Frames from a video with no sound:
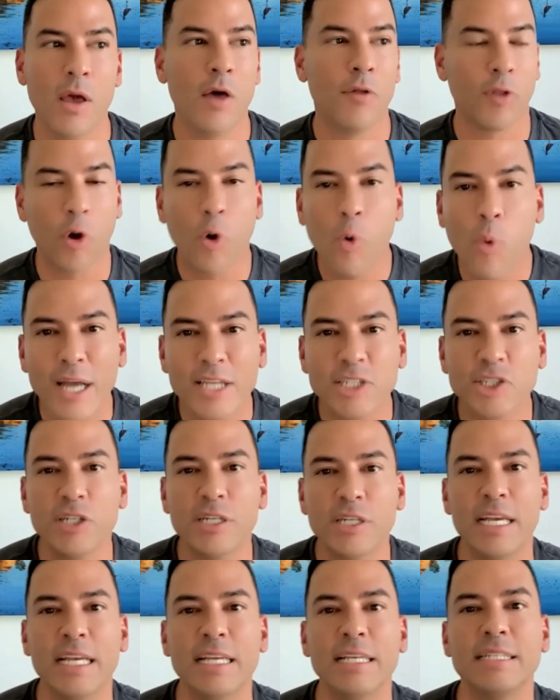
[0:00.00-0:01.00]
The question
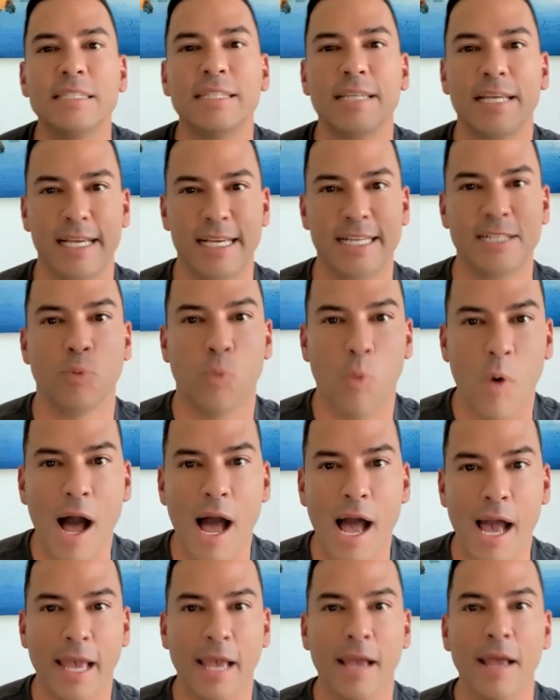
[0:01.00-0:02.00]
is
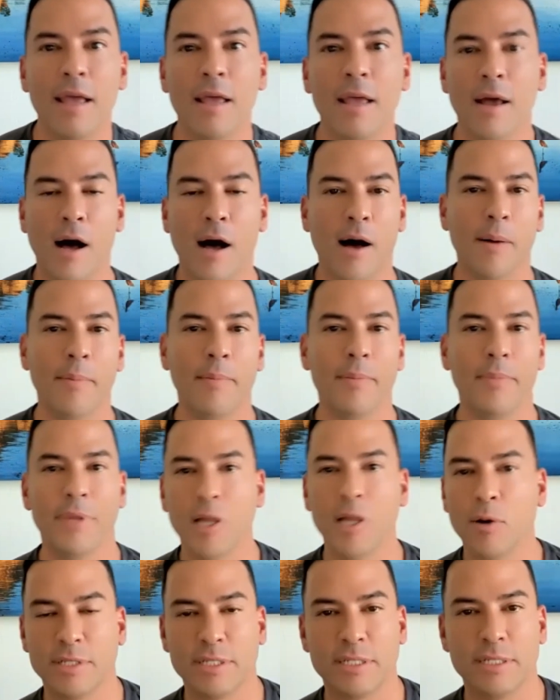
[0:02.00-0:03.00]
why?
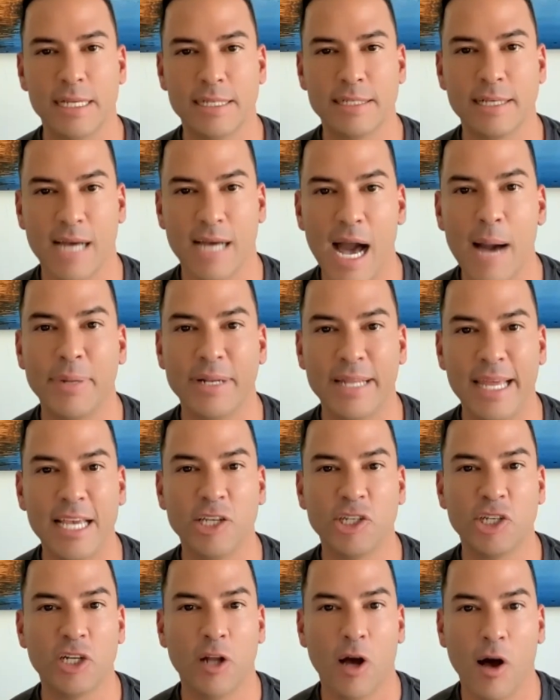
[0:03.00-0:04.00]
It's a
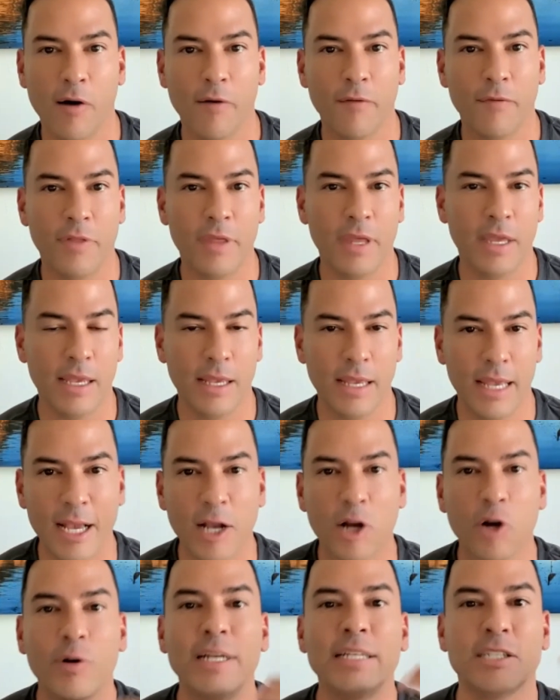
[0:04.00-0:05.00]
combination of the
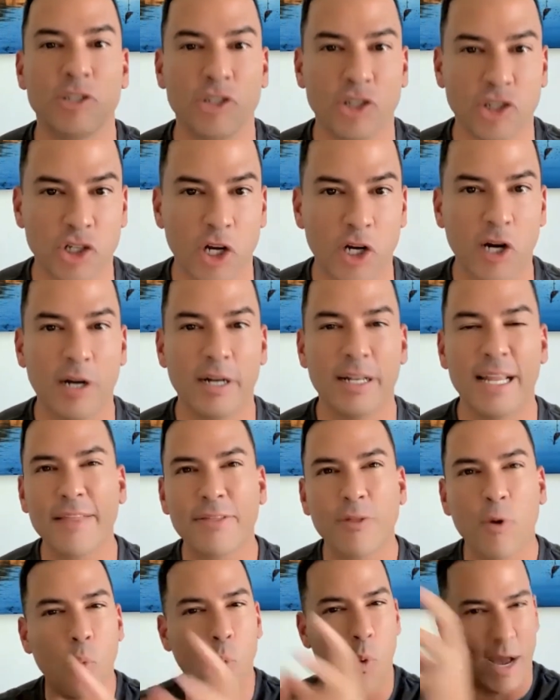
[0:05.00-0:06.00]
increase in sugar, and not
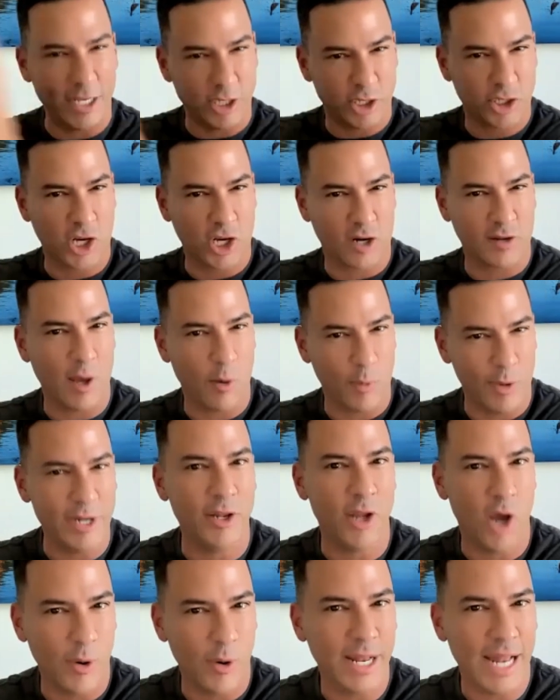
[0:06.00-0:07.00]
the white sugar that we
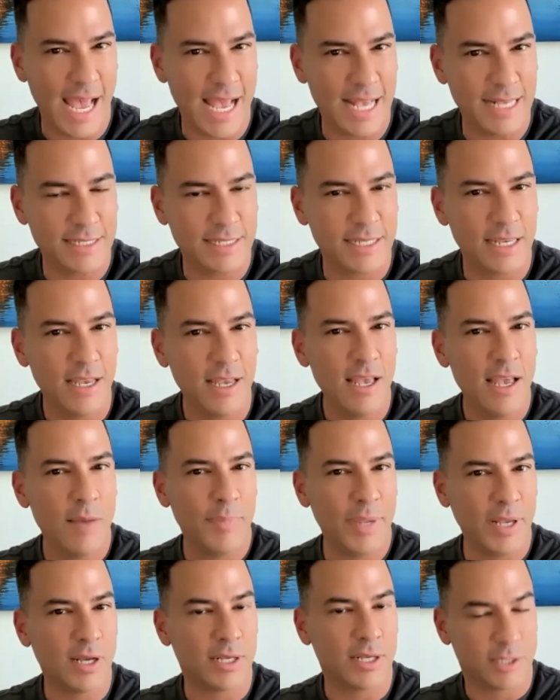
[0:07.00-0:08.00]
know it as,
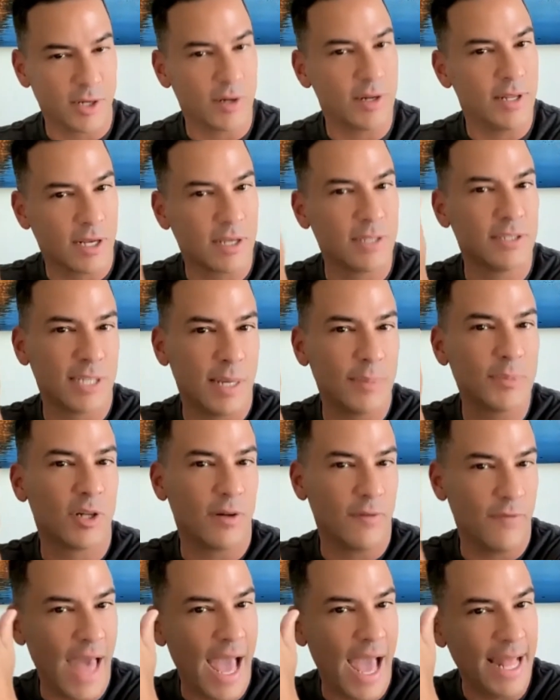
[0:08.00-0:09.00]
because literally the consumption
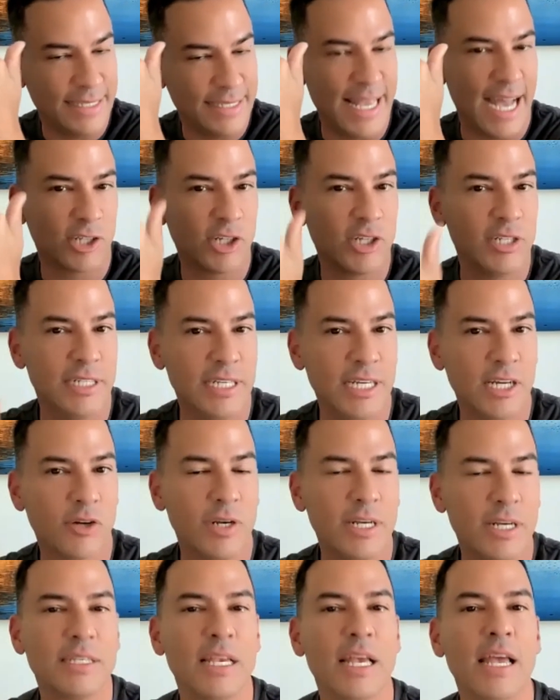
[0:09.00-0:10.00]
of that is actually
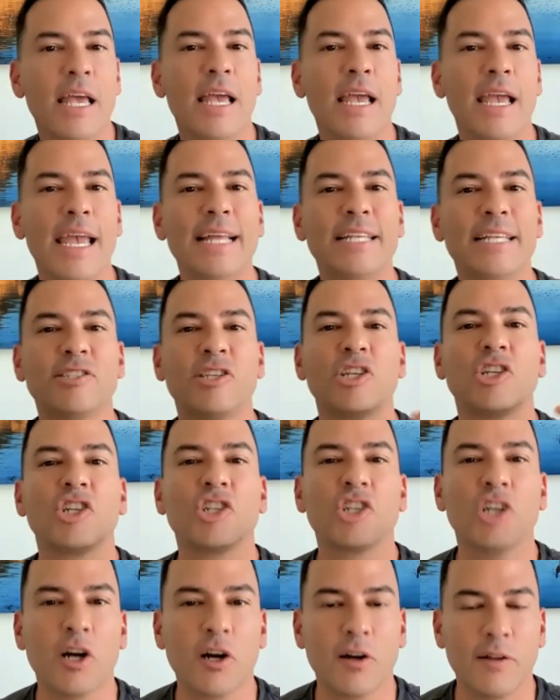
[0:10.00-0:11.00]
decreased. It's the
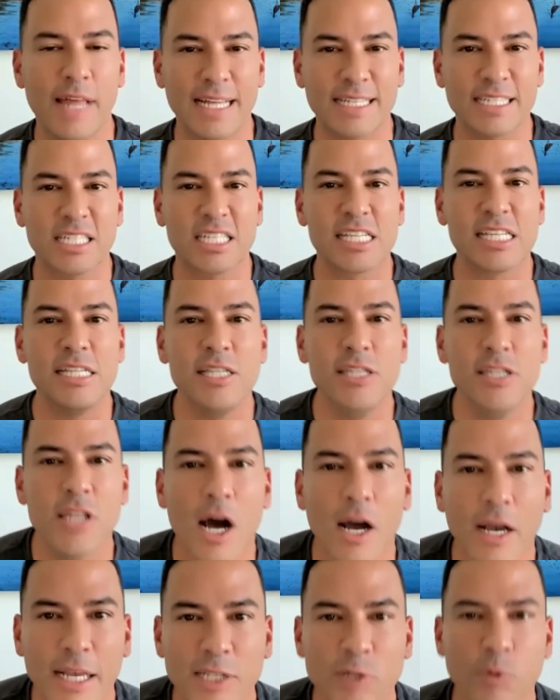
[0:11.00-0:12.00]
sugar that
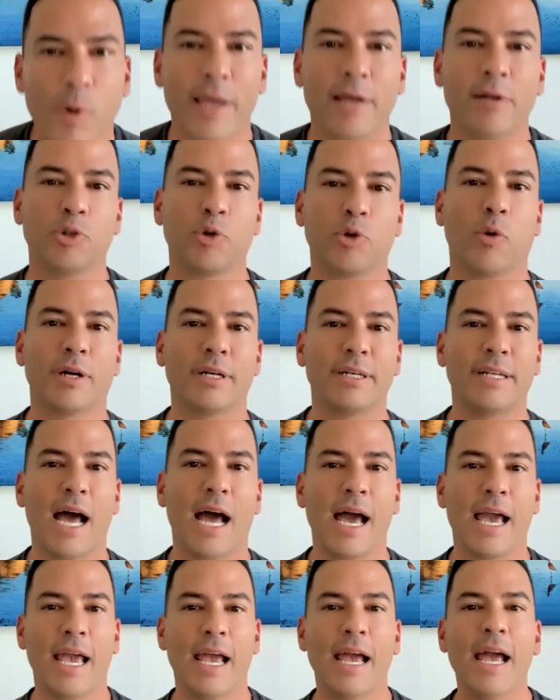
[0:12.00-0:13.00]
snuck its way into our
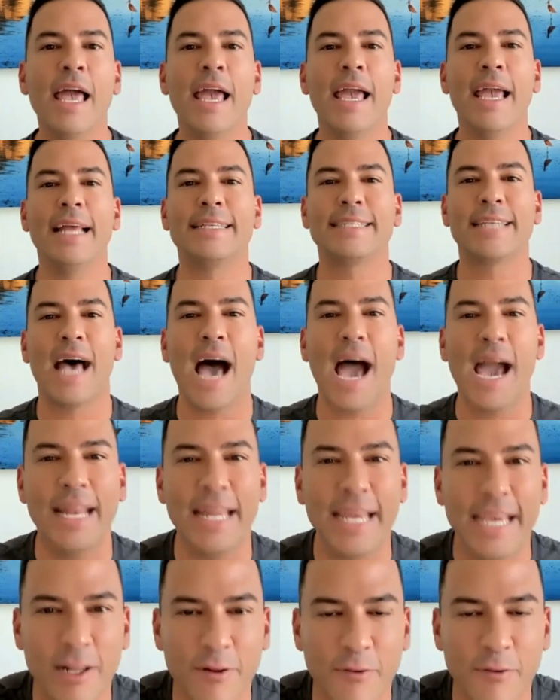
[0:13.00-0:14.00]
diet. It's
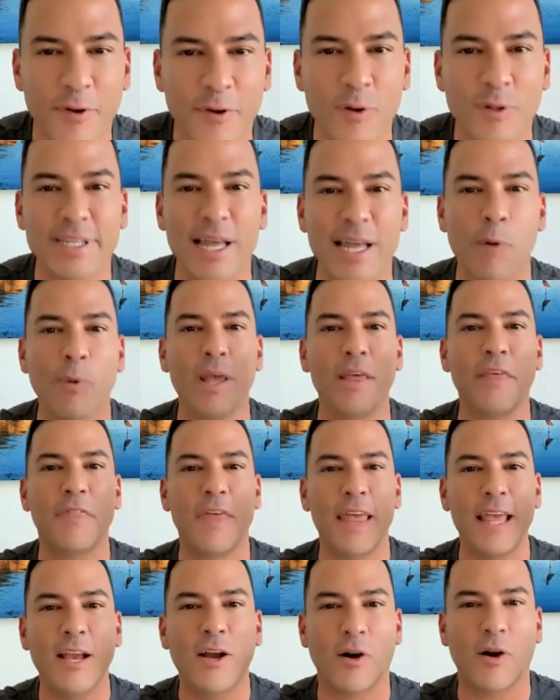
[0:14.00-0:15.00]
hiding in foods that we
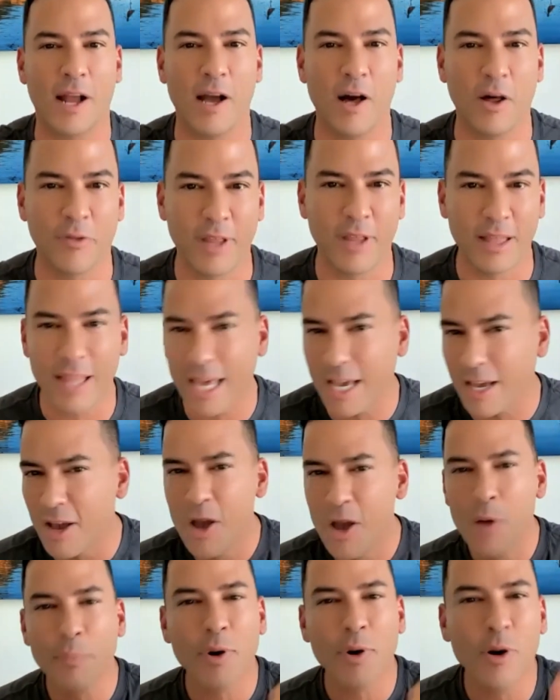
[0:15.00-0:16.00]
think are healthy, like
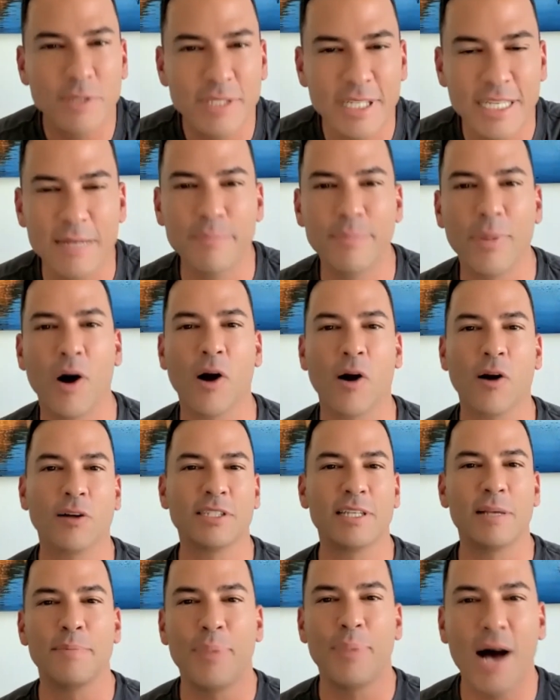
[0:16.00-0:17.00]
protein bars
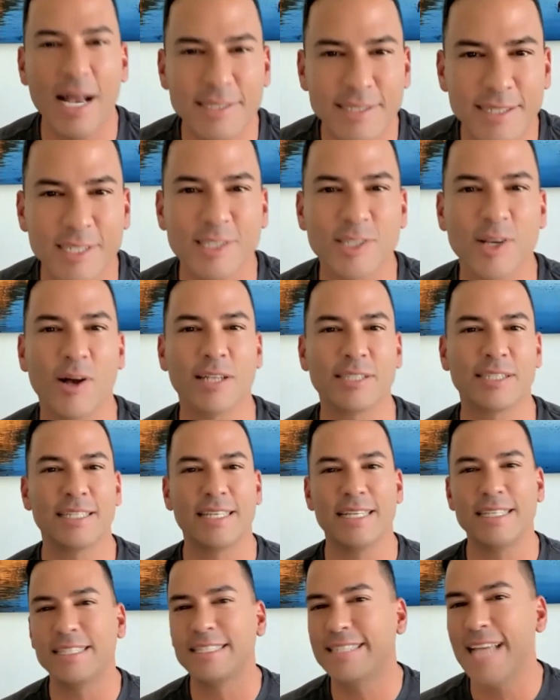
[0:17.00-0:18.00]
and pasta sauces
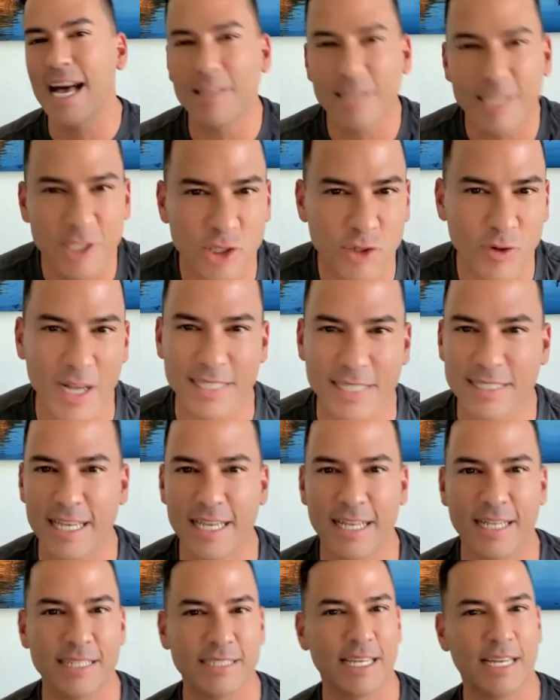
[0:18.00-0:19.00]
and salad
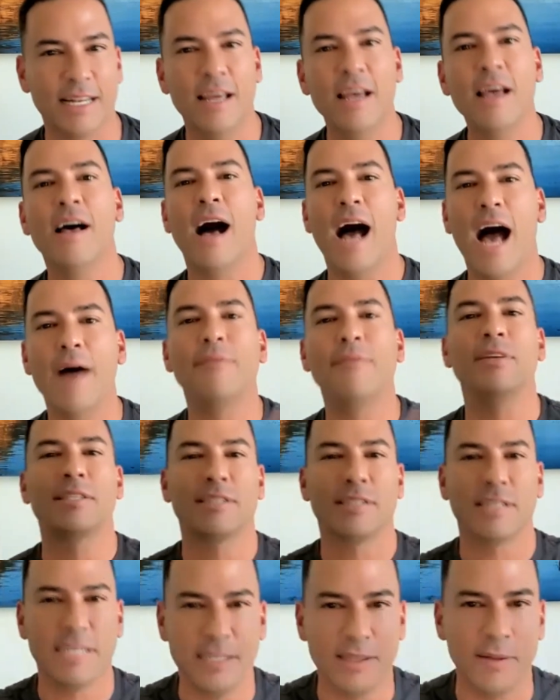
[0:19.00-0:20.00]
dressings, and
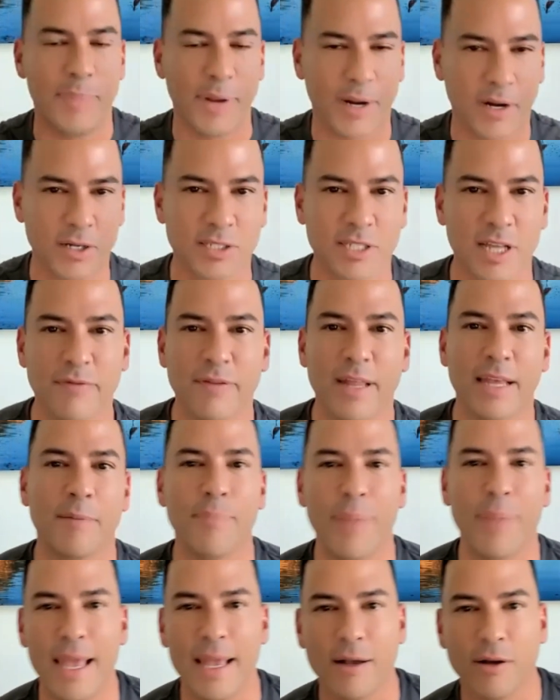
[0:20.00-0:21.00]
obviously the bigger stuff like
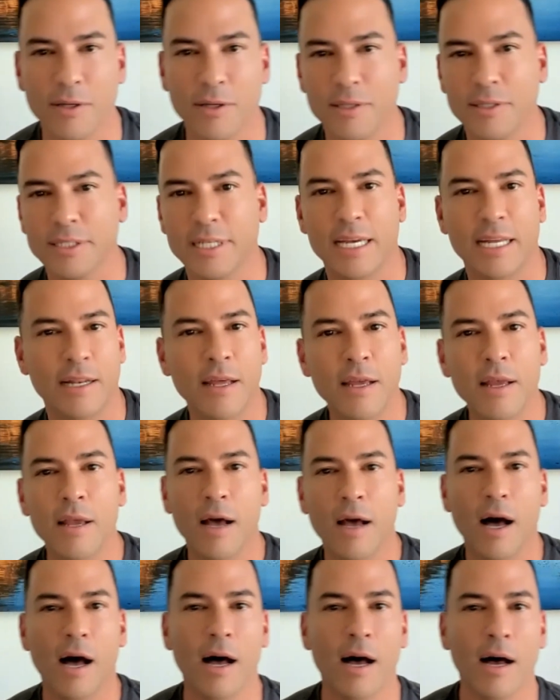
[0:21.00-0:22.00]
bagels and
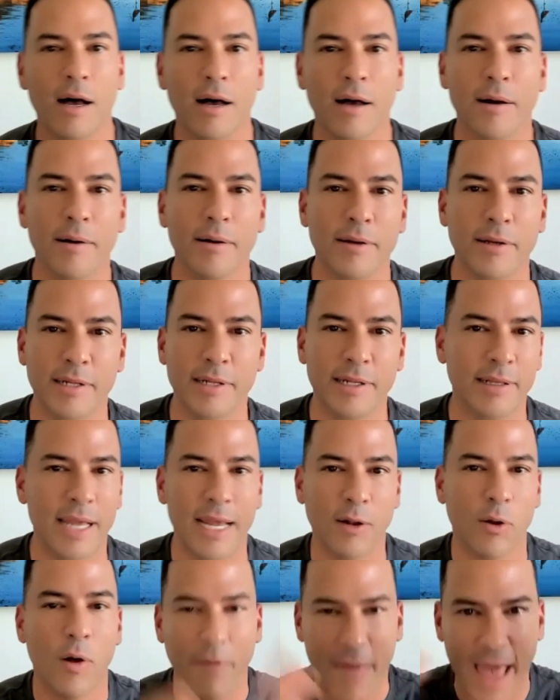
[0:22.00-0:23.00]

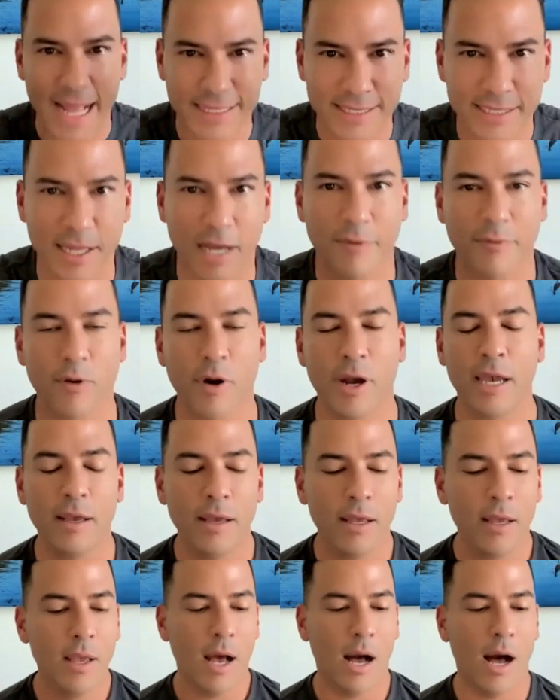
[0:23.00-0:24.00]
all that stuff, right?